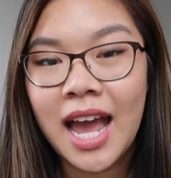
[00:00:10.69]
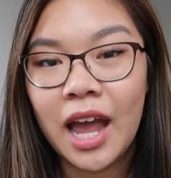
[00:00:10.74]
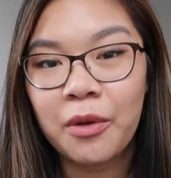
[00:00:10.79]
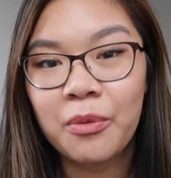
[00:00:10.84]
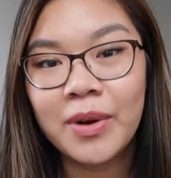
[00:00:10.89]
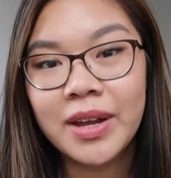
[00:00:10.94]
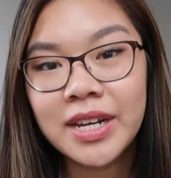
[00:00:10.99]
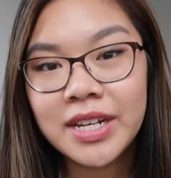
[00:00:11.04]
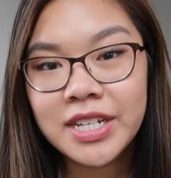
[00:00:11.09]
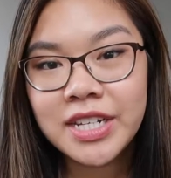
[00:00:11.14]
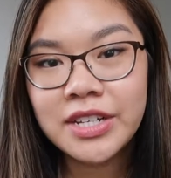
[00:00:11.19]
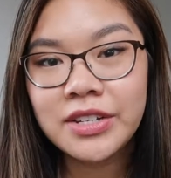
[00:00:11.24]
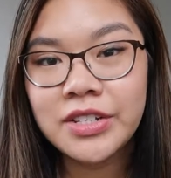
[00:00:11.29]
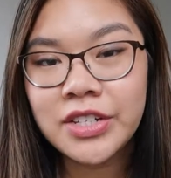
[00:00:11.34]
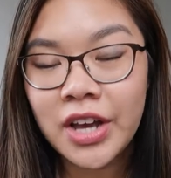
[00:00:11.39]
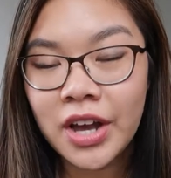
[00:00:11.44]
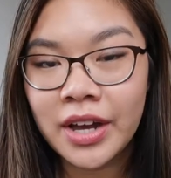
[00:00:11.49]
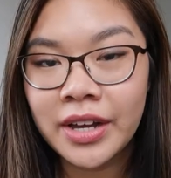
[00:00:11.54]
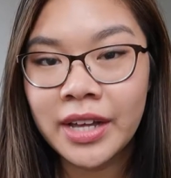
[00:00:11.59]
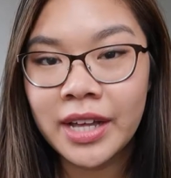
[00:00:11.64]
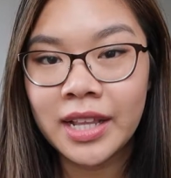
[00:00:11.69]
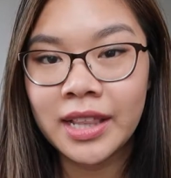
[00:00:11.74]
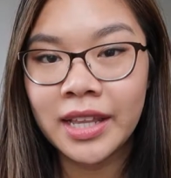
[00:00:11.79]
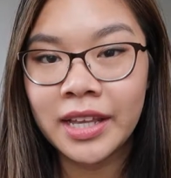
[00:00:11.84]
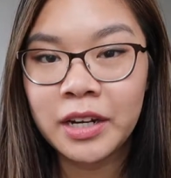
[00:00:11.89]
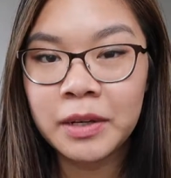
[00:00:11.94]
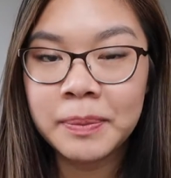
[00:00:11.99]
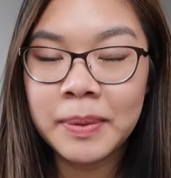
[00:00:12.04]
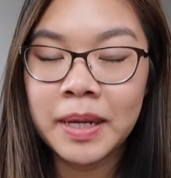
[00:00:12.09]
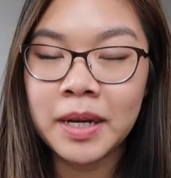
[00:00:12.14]
I wanted to talk a
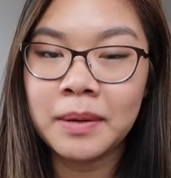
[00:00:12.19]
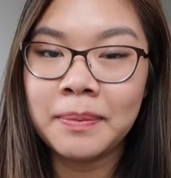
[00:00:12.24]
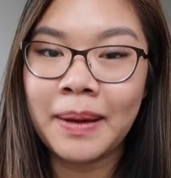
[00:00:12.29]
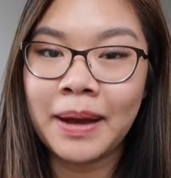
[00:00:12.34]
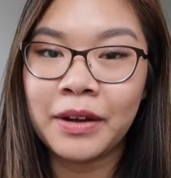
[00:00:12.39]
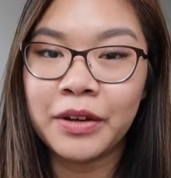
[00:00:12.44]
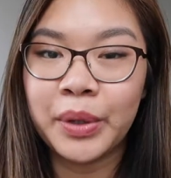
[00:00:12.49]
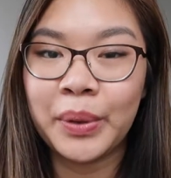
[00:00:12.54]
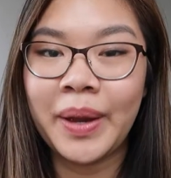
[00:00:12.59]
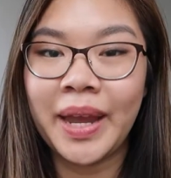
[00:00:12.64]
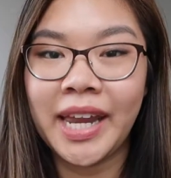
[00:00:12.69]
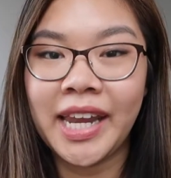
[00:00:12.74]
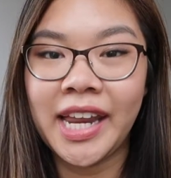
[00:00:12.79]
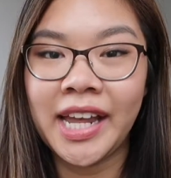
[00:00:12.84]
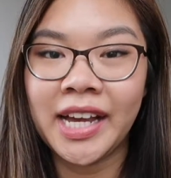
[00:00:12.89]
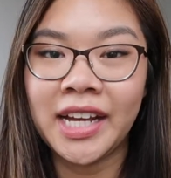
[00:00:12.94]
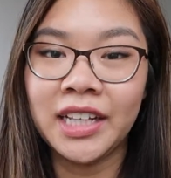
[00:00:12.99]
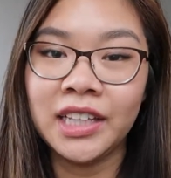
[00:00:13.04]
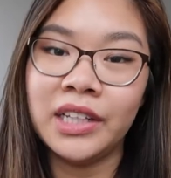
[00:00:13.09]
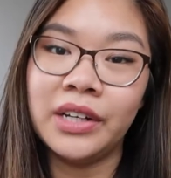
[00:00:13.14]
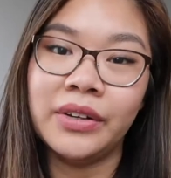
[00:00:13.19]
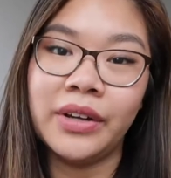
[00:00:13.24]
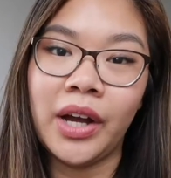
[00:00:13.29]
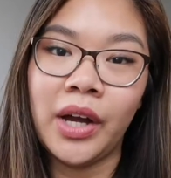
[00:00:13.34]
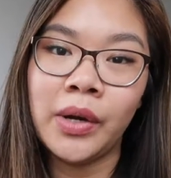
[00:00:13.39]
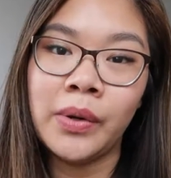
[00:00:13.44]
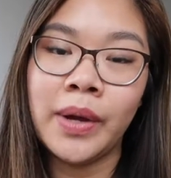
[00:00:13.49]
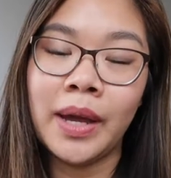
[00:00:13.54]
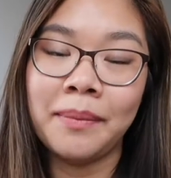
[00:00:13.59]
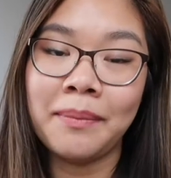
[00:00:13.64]
little bit about creating a
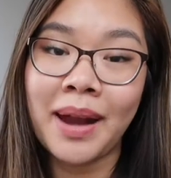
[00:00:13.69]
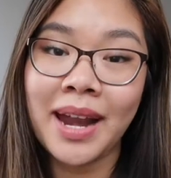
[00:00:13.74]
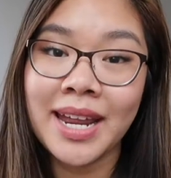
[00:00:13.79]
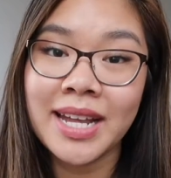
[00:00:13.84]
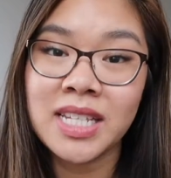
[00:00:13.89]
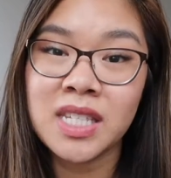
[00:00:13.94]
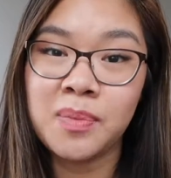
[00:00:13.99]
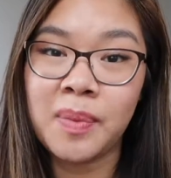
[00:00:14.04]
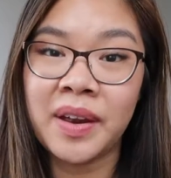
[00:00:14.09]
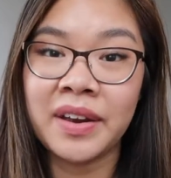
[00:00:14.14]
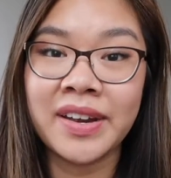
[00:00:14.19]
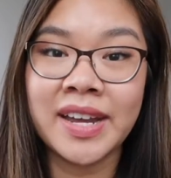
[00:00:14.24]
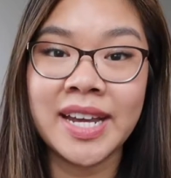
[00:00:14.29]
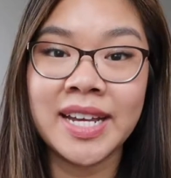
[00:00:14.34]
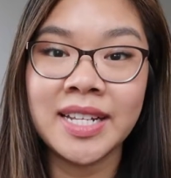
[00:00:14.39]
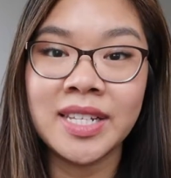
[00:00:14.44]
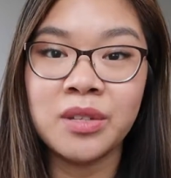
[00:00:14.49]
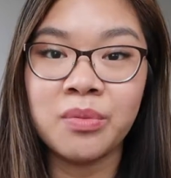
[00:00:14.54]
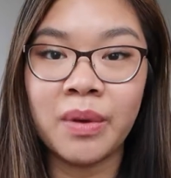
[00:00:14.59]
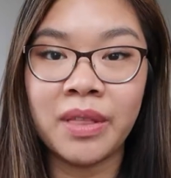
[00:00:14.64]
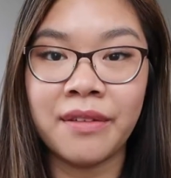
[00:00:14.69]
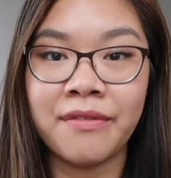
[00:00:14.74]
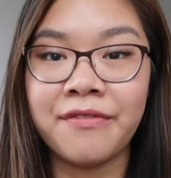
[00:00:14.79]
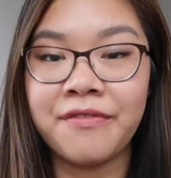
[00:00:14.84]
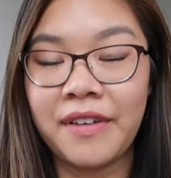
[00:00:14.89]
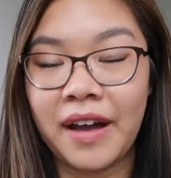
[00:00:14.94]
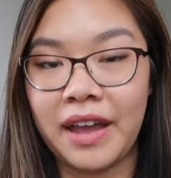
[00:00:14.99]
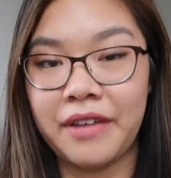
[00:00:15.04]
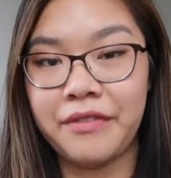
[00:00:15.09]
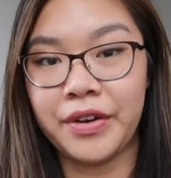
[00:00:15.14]
logo and my experience with
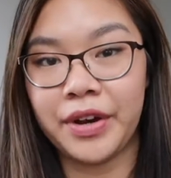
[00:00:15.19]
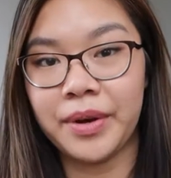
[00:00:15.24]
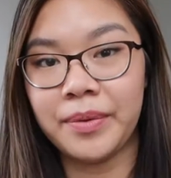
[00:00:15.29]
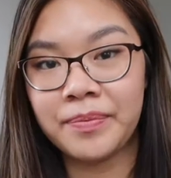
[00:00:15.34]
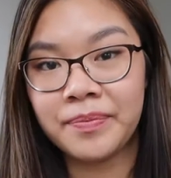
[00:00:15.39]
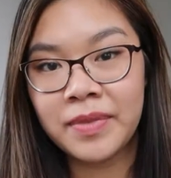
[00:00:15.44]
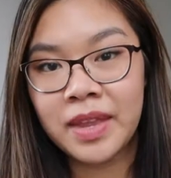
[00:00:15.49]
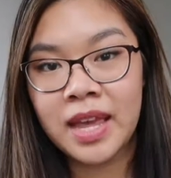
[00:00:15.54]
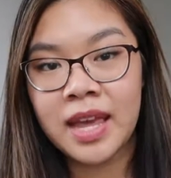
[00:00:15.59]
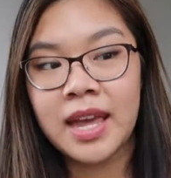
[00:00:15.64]
Fiverr.